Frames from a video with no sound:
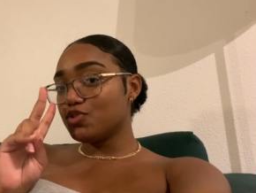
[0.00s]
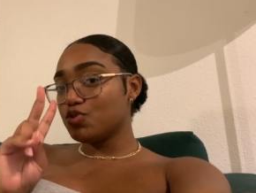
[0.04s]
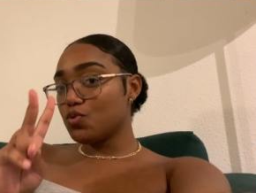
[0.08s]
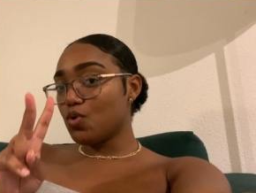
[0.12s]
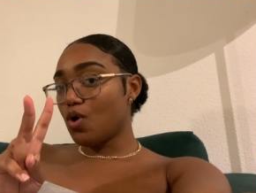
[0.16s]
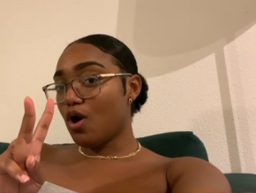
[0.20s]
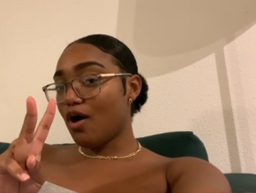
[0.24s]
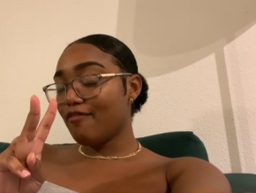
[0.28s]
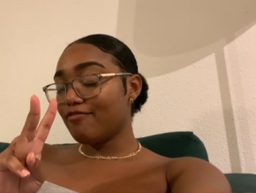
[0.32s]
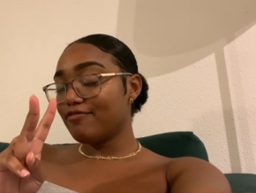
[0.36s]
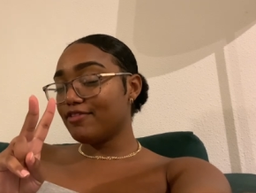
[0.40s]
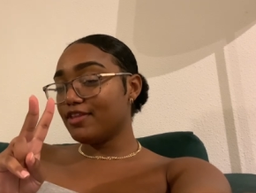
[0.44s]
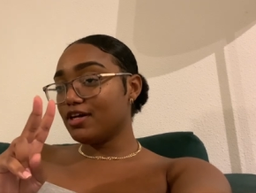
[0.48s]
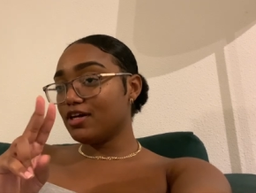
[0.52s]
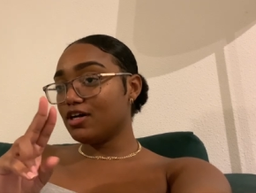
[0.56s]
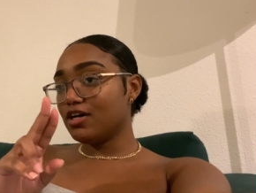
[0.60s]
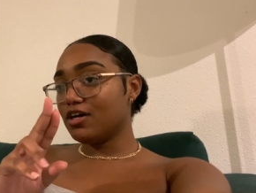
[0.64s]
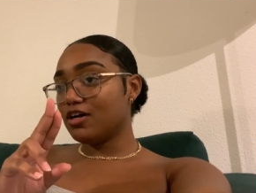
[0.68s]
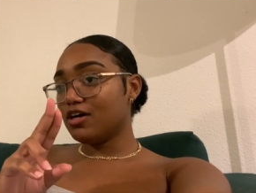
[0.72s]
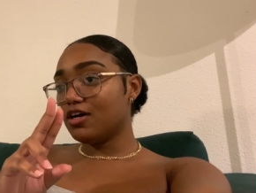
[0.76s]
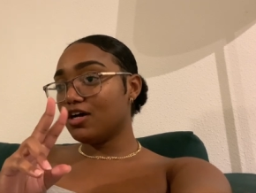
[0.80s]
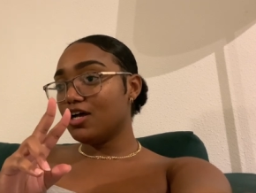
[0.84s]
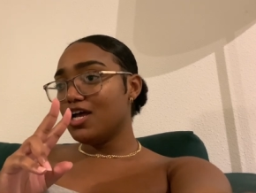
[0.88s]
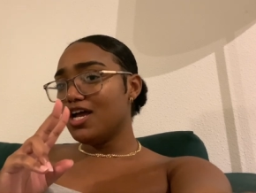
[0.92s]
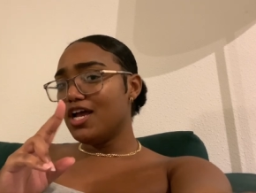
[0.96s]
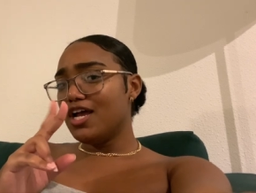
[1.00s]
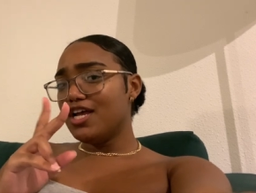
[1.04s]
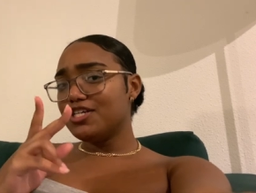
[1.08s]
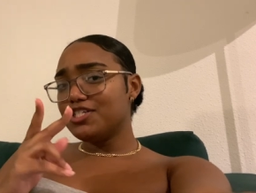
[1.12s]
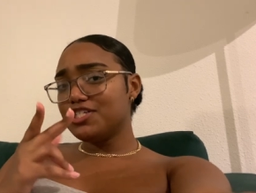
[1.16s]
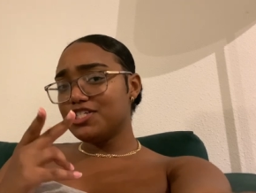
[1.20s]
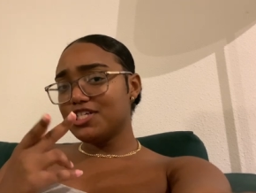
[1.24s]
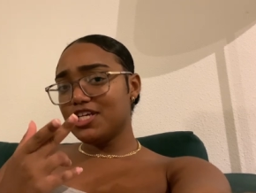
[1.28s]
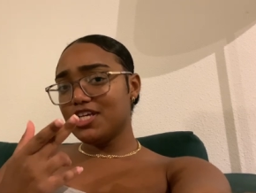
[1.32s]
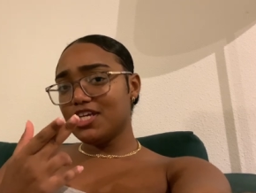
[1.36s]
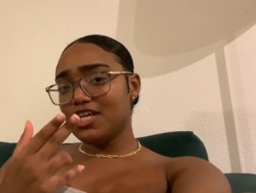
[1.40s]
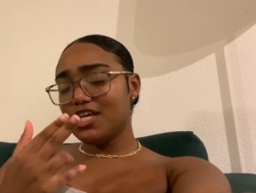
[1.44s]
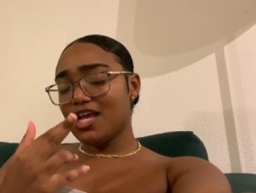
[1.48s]
two of the,
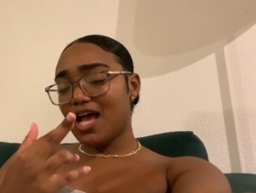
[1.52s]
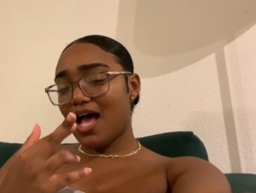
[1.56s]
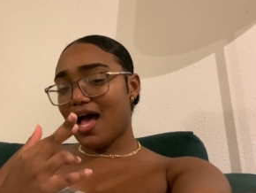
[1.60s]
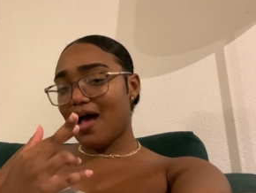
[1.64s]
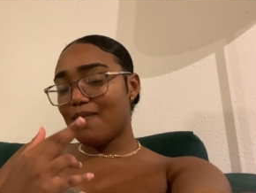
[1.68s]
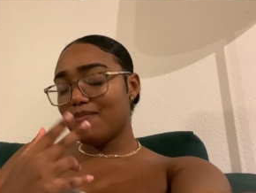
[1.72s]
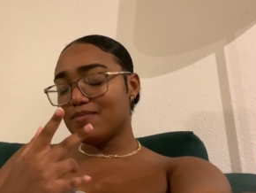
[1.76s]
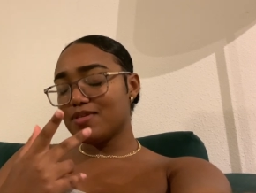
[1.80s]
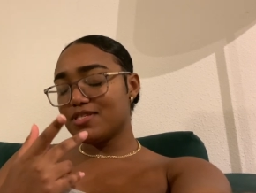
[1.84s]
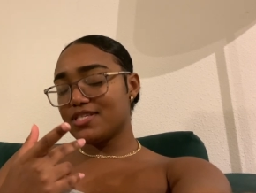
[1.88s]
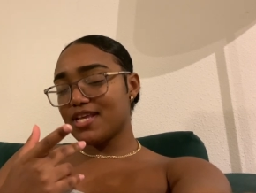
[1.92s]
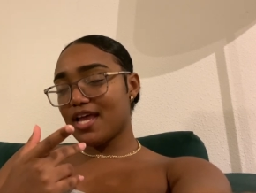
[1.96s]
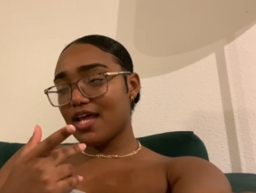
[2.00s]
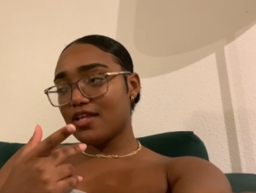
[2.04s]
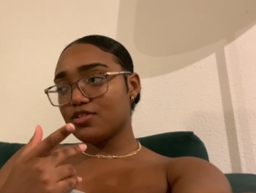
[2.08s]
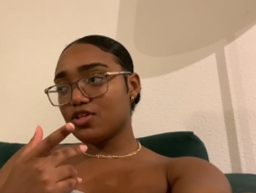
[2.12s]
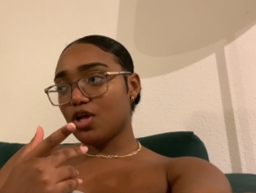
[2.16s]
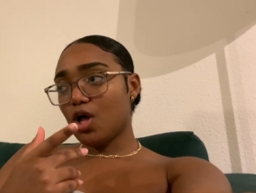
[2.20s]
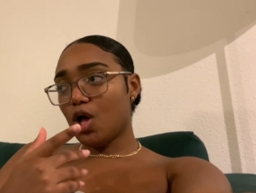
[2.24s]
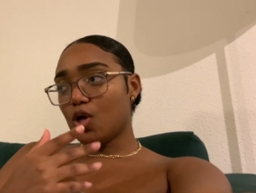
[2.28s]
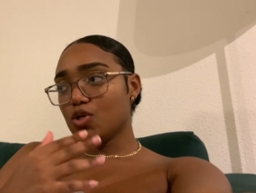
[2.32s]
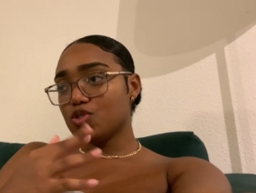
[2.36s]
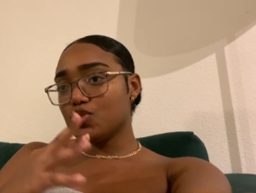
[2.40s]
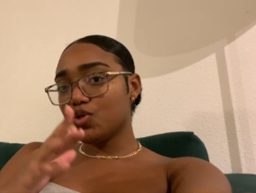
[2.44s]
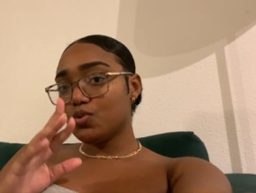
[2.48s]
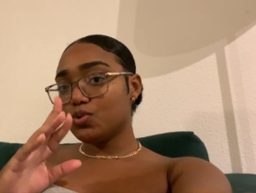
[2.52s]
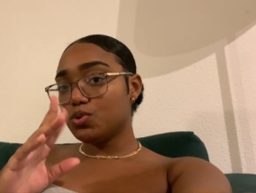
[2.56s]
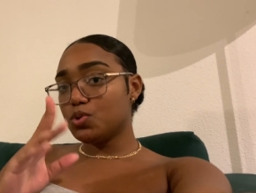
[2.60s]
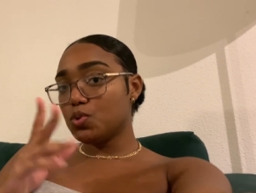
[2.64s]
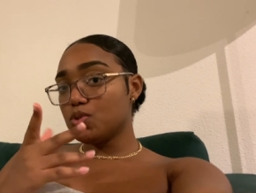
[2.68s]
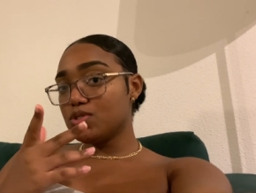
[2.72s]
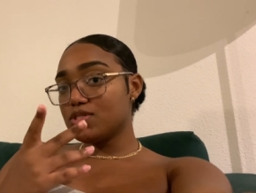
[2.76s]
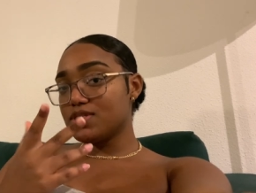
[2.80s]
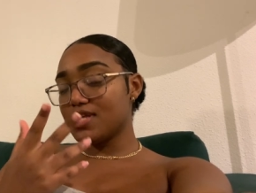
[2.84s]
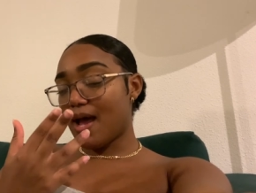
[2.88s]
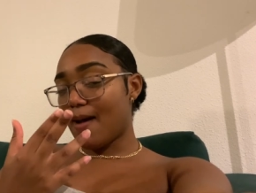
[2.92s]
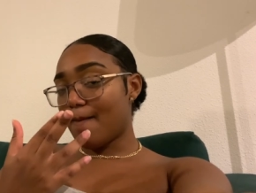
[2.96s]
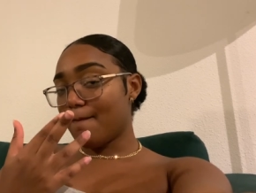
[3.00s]
she um, sent also two
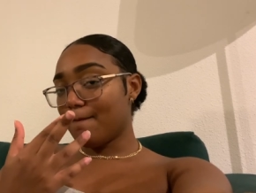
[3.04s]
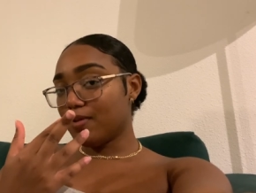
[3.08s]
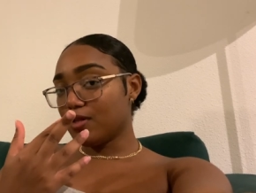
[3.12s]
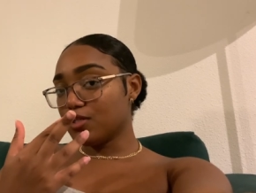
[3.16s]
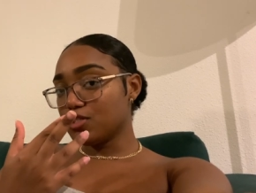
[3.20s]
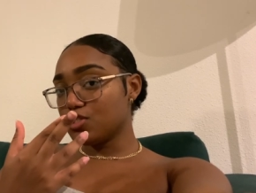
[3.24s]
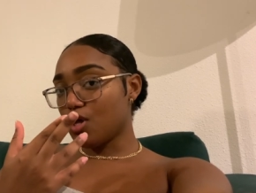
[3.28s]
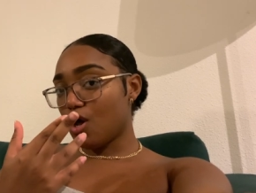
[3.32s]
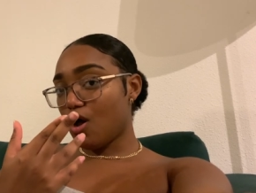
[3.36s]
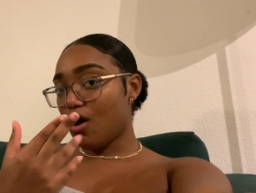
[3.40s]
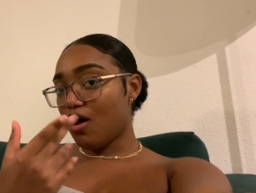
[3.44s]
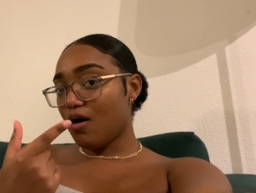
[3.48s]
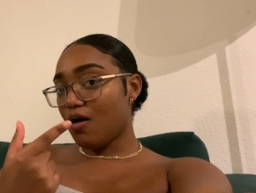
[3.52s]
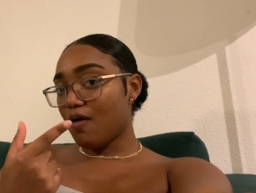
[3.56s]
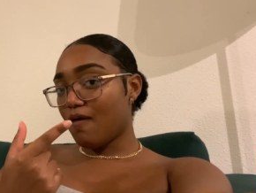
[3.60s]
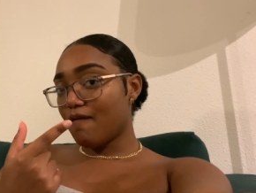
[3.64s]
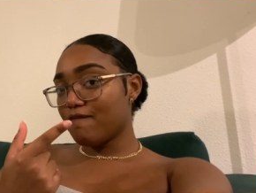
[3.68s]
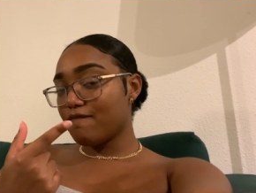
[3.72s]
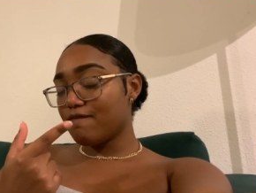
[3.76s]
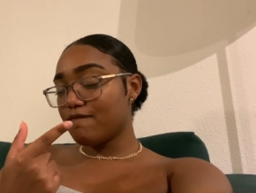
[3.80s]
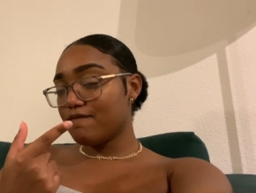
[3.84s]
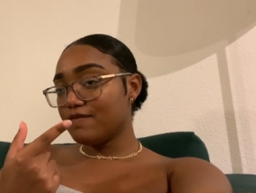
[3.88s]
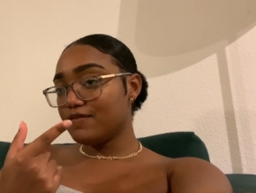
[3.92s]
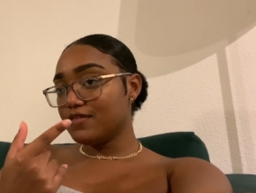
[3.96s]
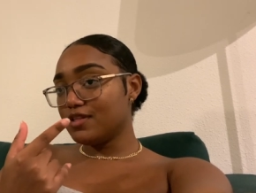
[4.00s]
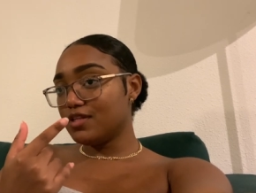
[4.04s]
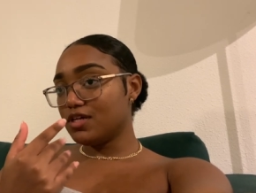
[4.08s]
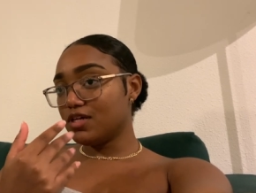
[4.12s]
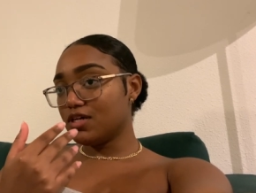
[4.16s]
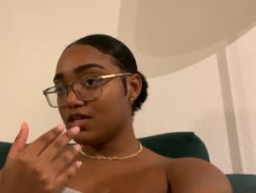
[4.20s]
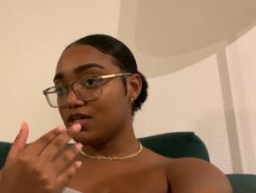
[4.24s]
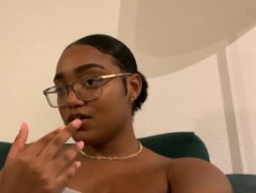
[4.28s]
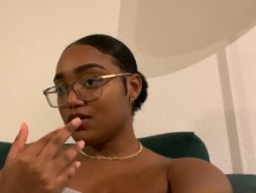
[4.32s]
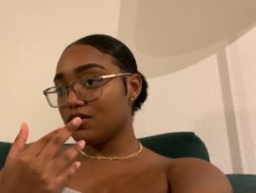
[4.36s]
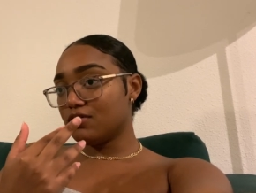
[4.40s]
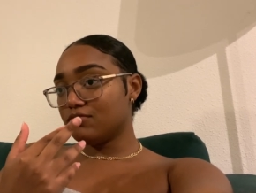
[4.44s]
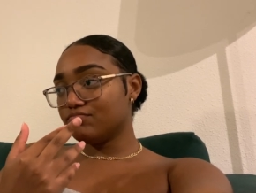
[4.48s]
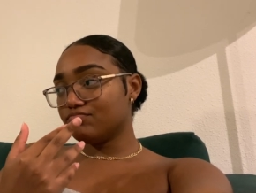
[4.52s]
samples of
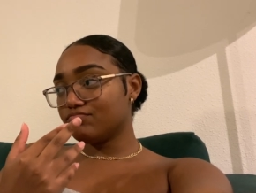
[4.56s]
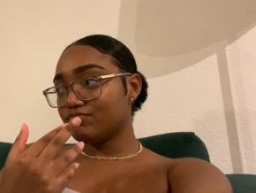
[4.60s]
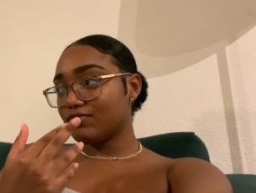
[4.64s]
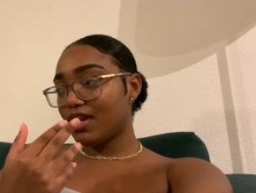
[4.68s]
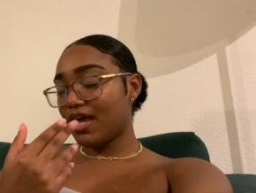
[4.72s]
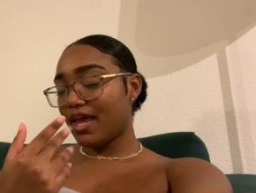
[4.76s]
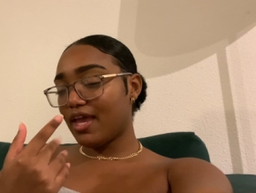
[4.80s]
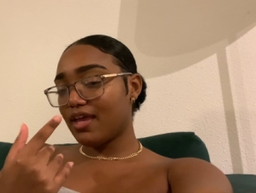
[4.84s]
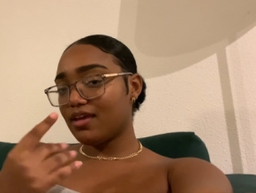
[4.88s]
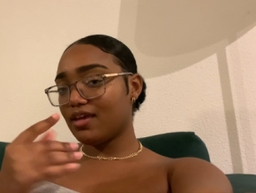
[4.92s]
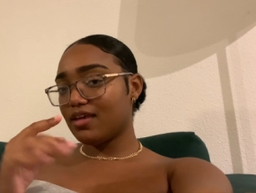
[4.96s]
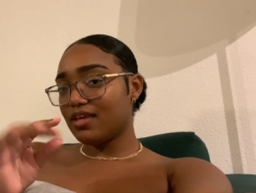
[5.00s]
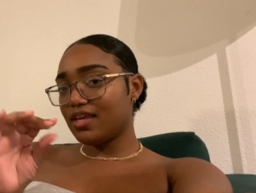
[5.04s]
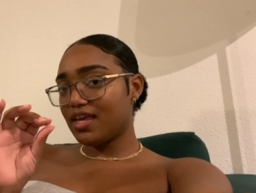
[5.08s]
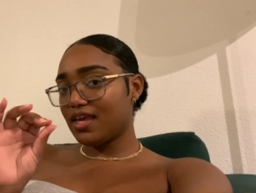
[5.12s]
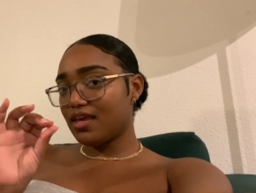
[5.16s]
the like